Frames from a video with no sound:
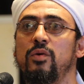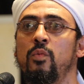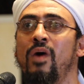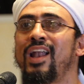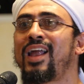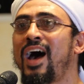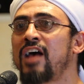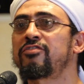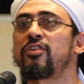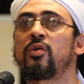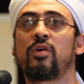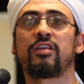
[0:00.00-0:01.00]
Wal
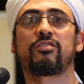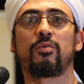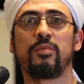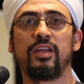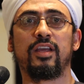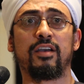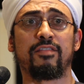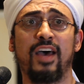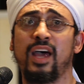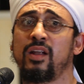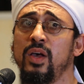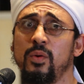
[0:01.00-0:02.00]
Asr, what is the meaning of that?